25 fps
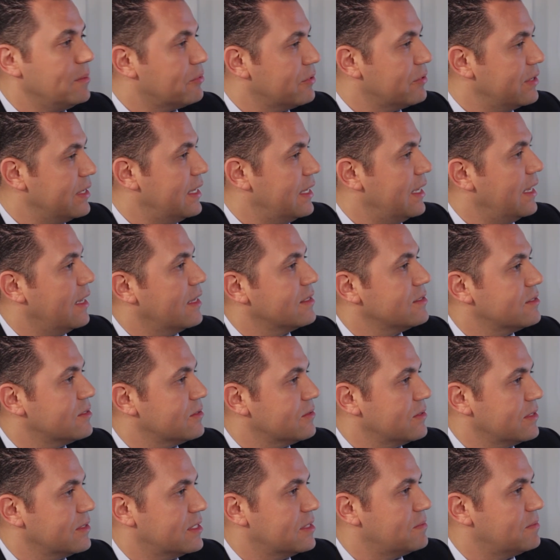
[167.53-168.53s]

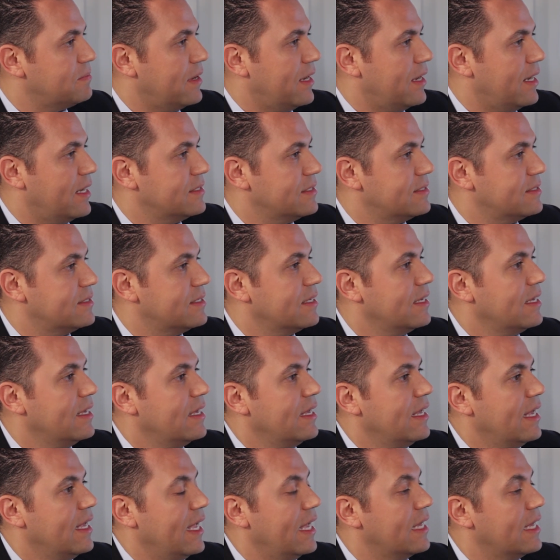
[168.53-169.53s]
precancerous spots,
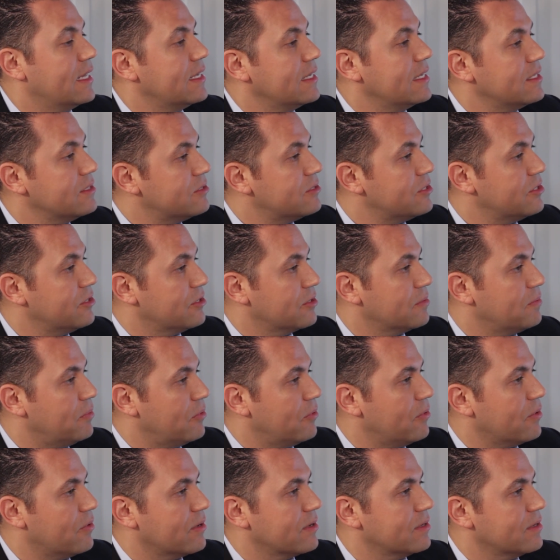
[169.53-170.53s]
and into your
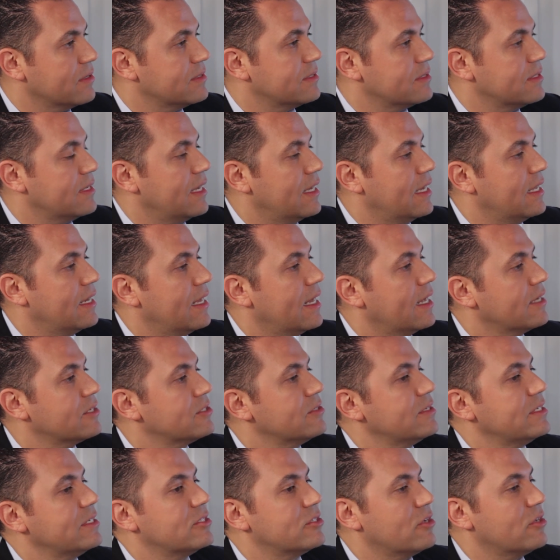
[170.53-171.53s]
pores, and
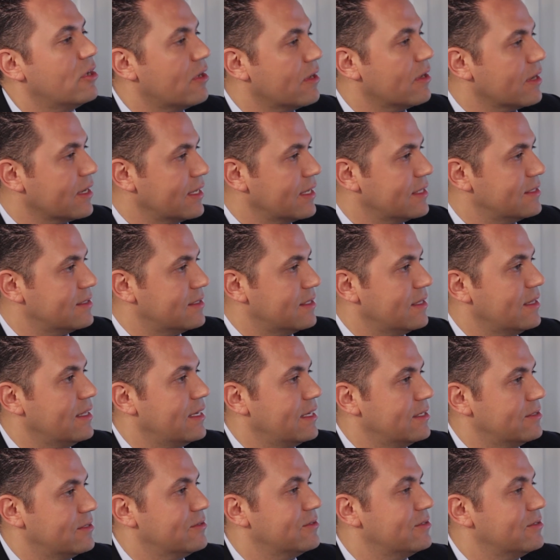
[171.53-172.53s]
actually targets the
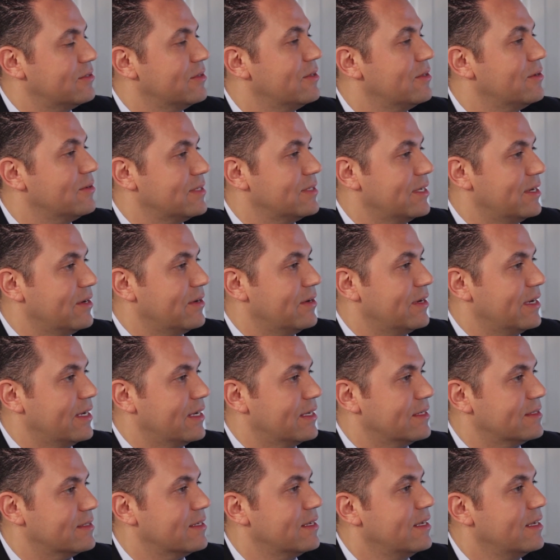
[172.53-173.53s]
laser to those
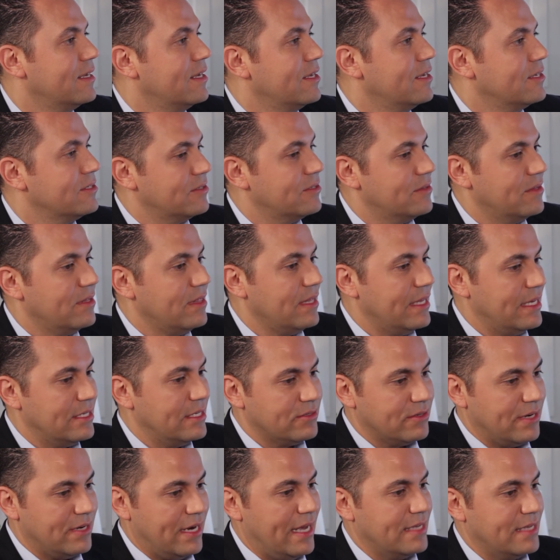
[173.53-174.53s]
areas. So the
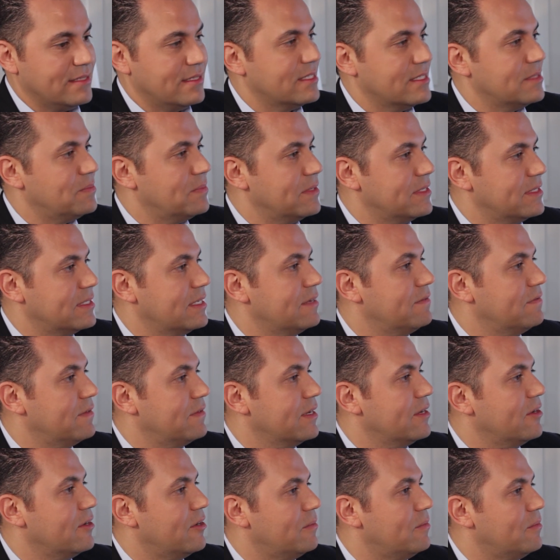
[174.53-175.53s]
laser has a
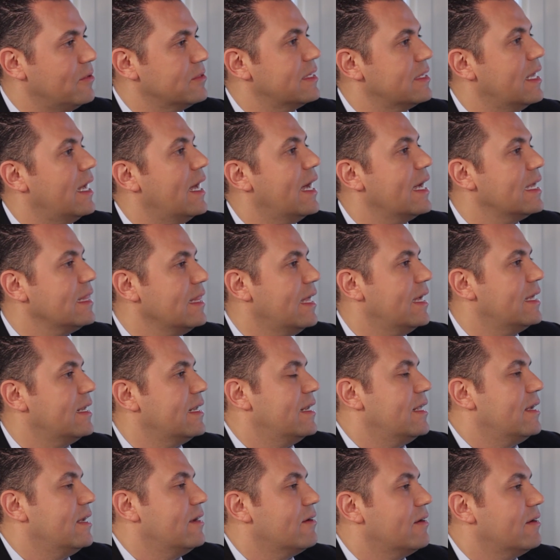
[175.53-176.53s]
specific, almost
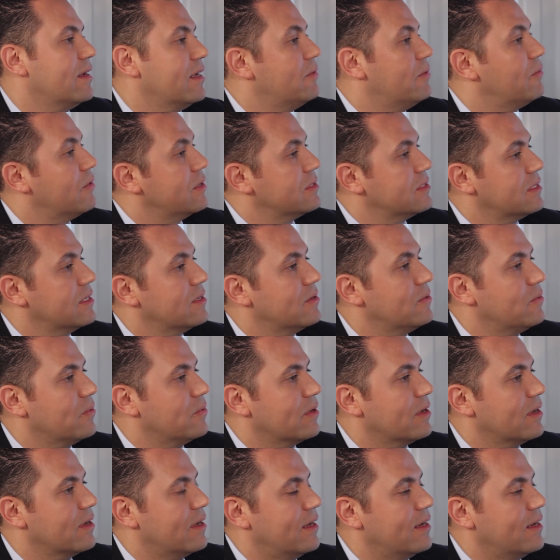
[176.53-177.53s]
highlighted area where it's going to
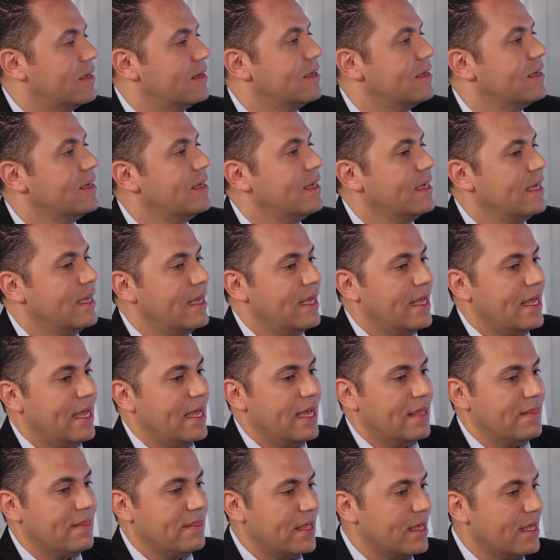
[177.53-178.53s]
work on.
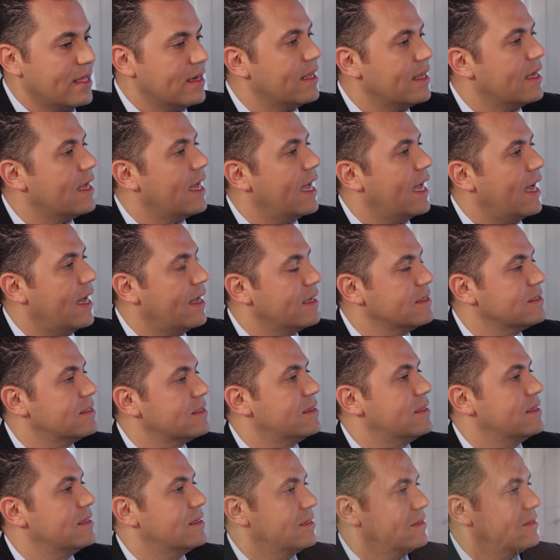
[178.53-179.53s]
And then as
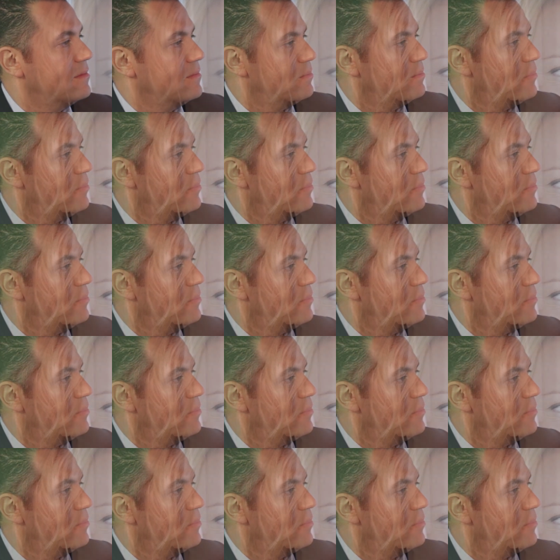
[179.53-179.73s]
the